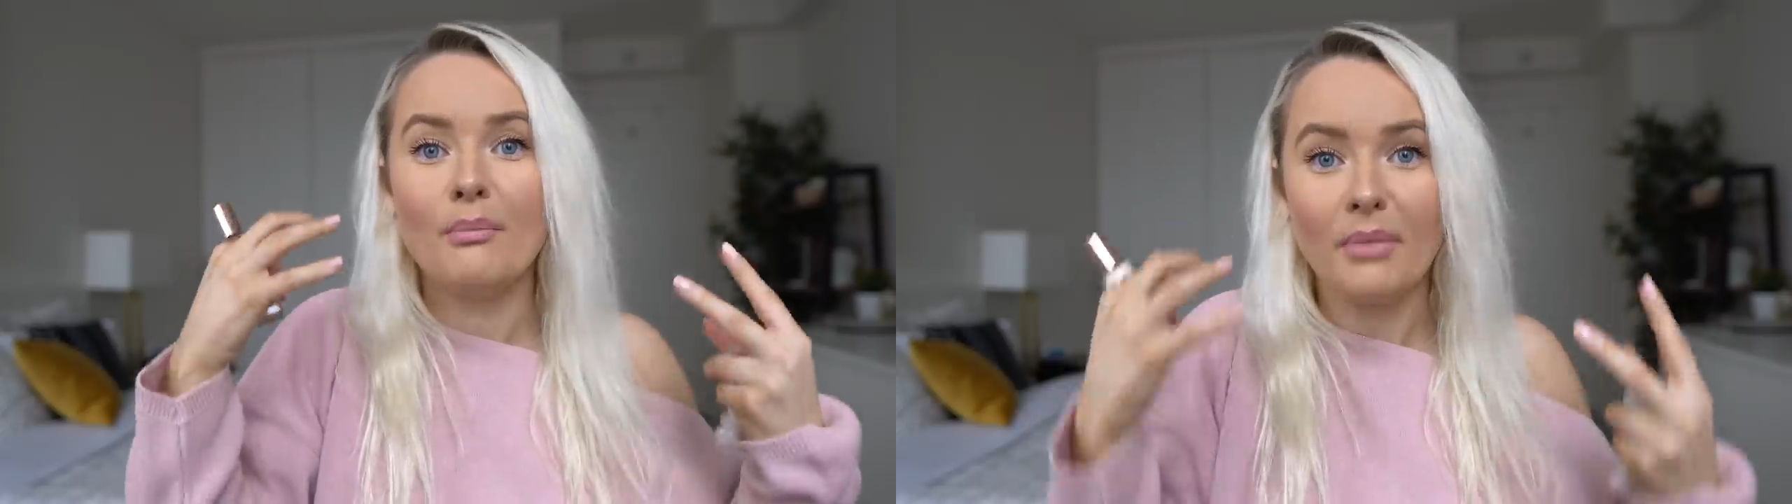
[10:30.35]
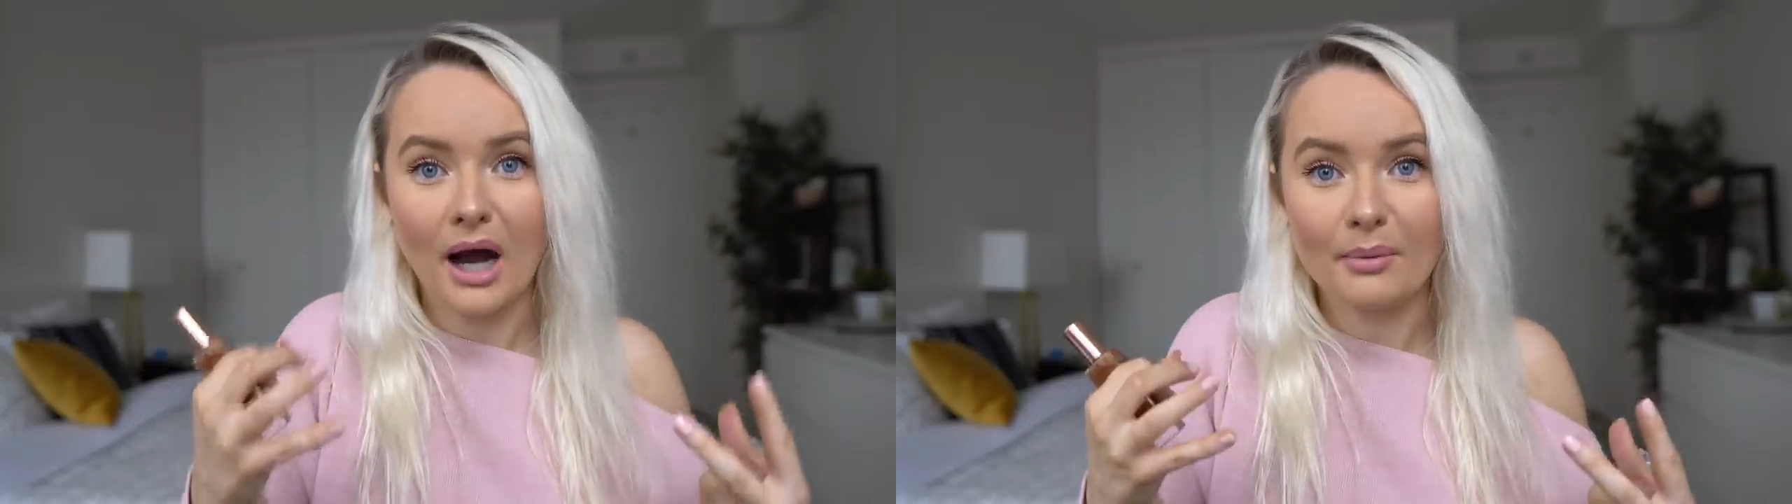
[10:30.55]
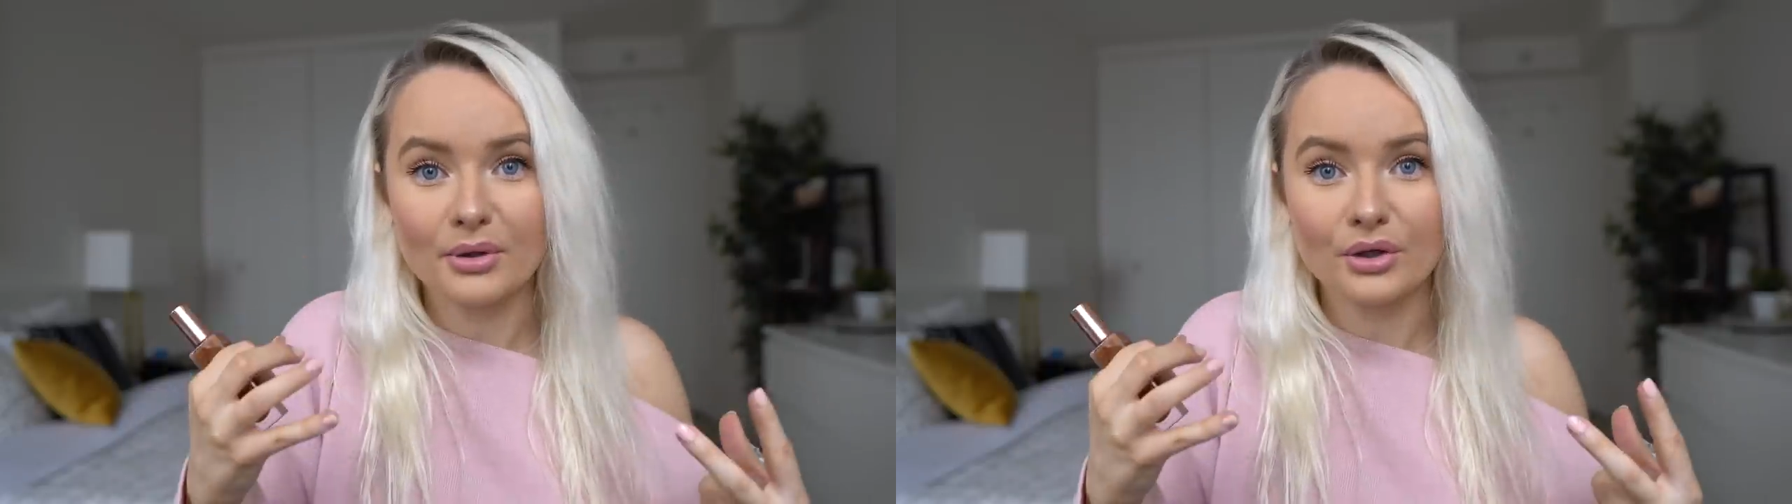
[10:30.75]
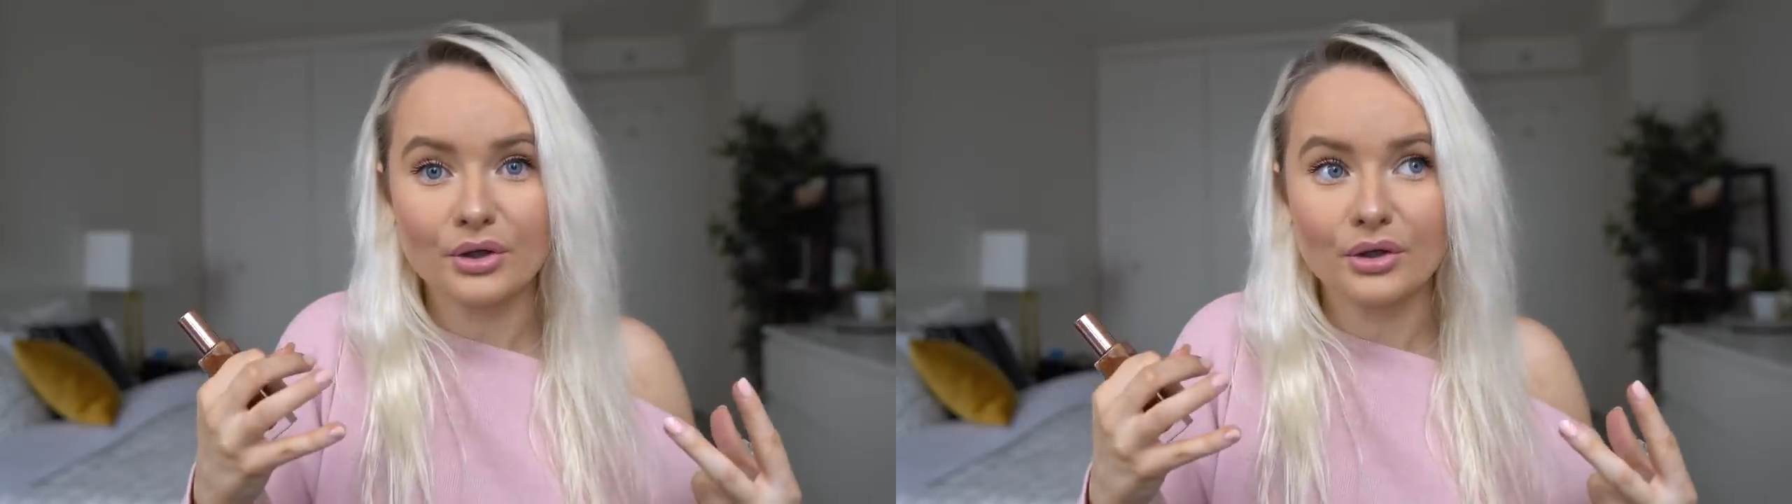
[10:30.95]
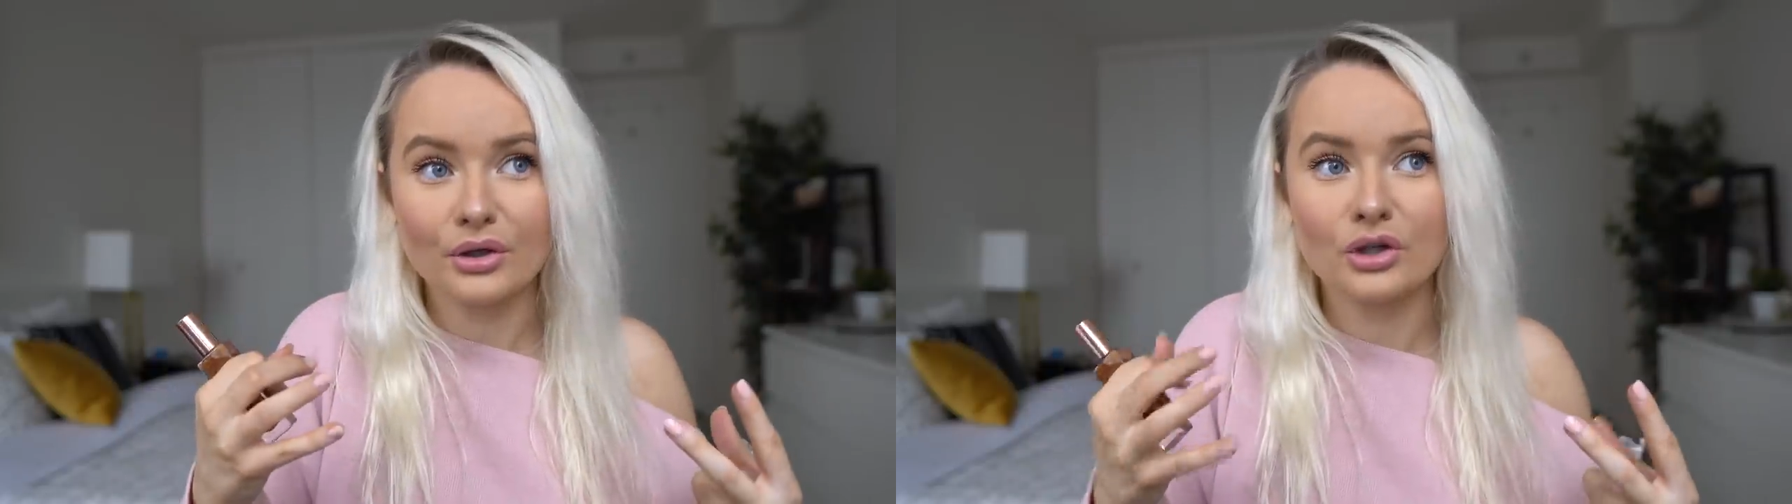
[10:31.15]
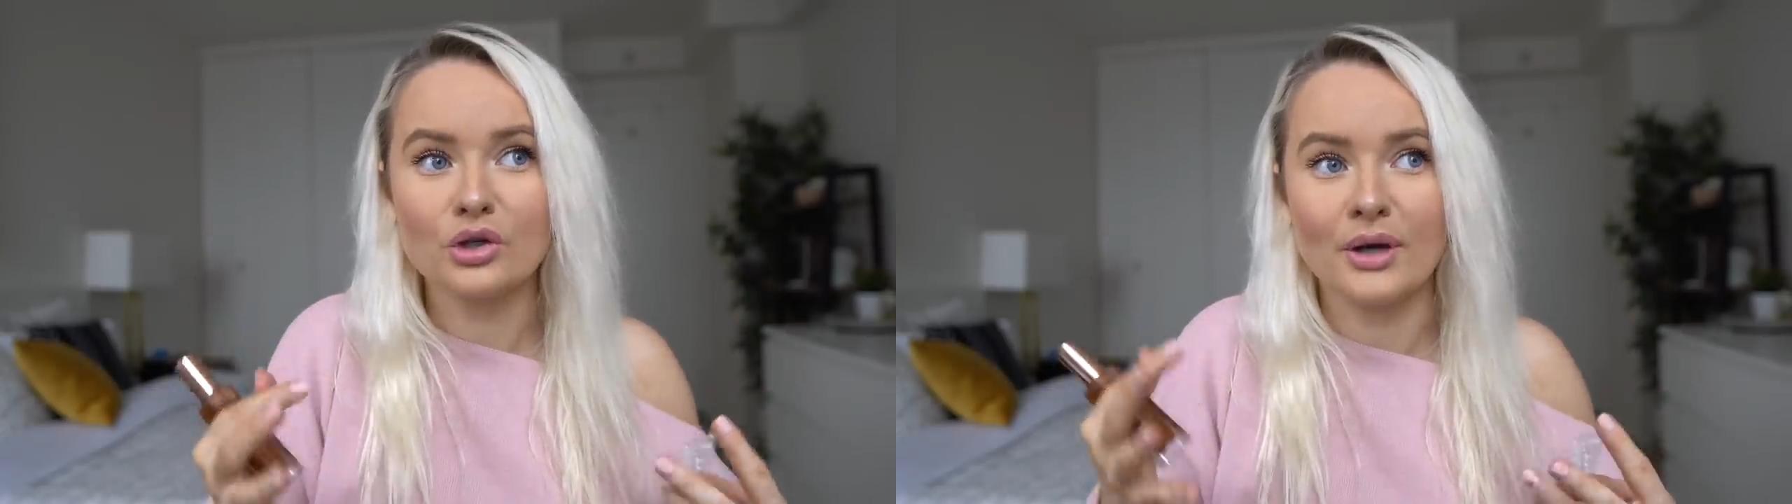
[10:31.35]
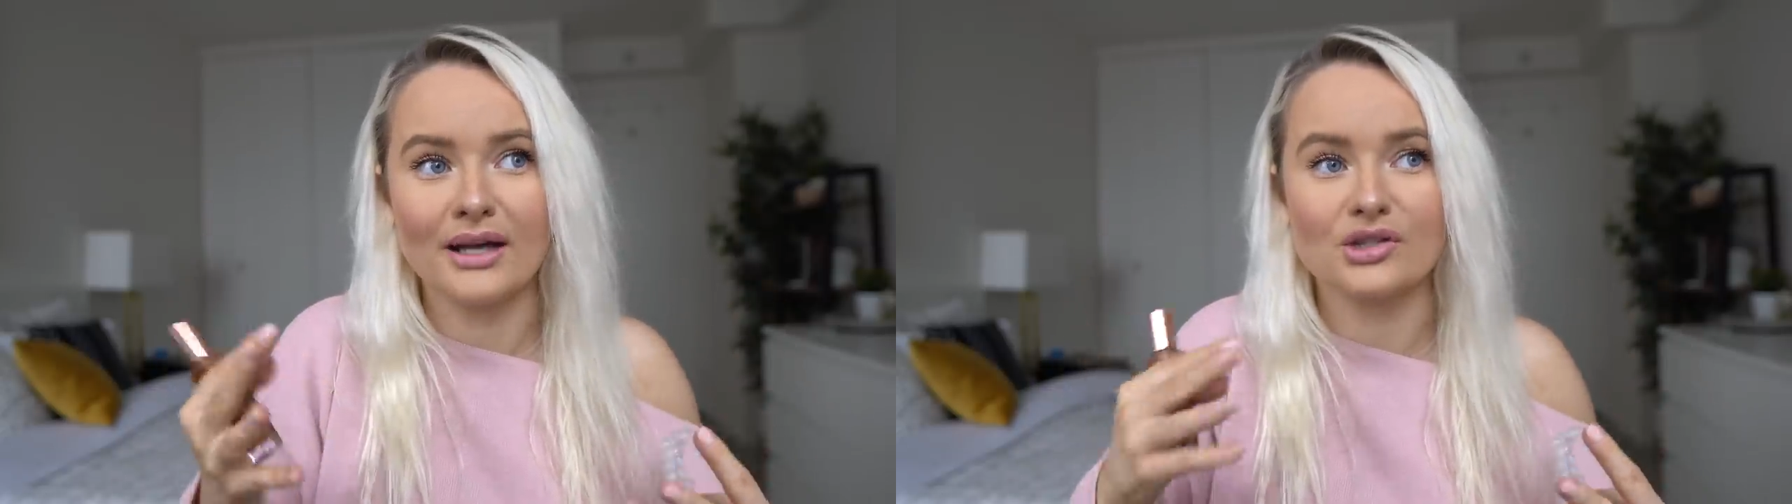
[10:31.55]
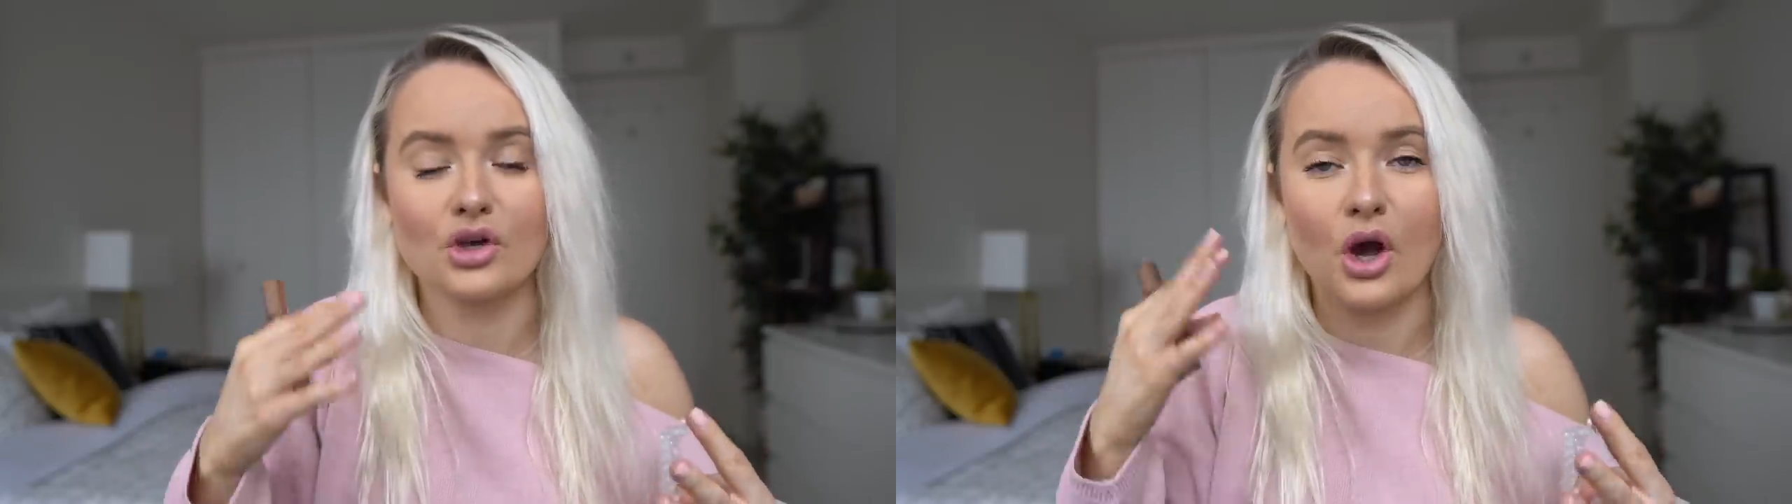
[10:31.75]
popular girl who
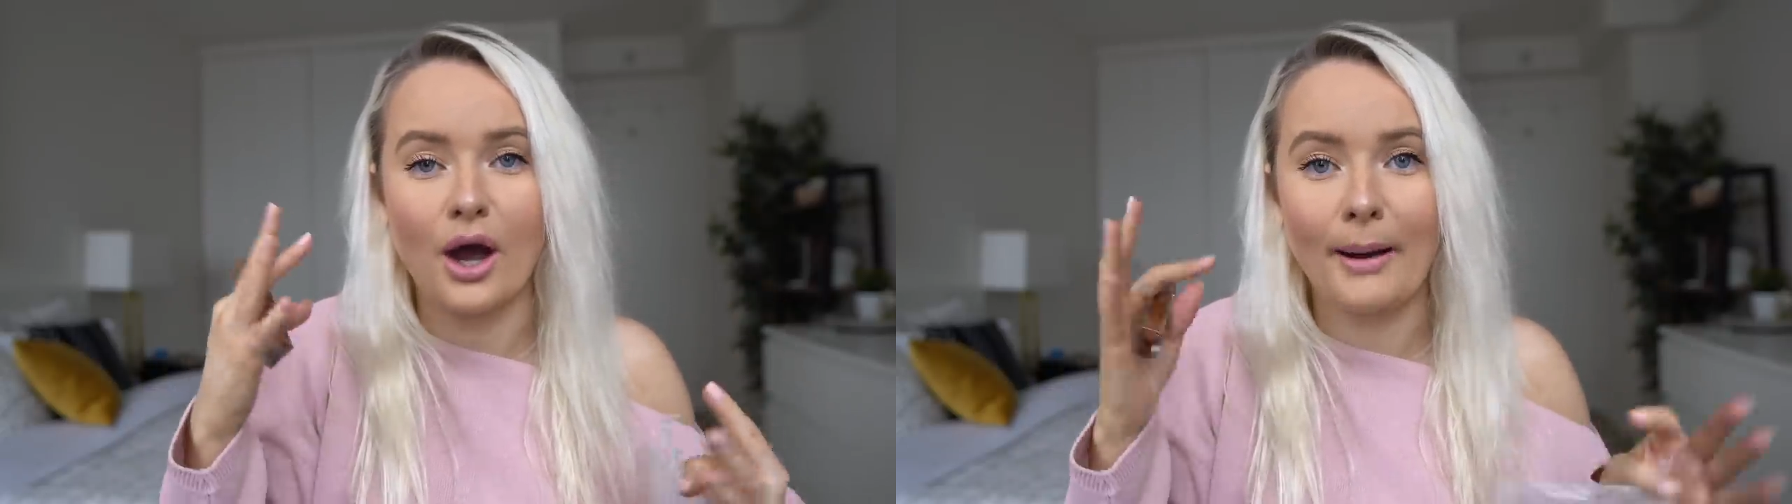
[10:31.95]
has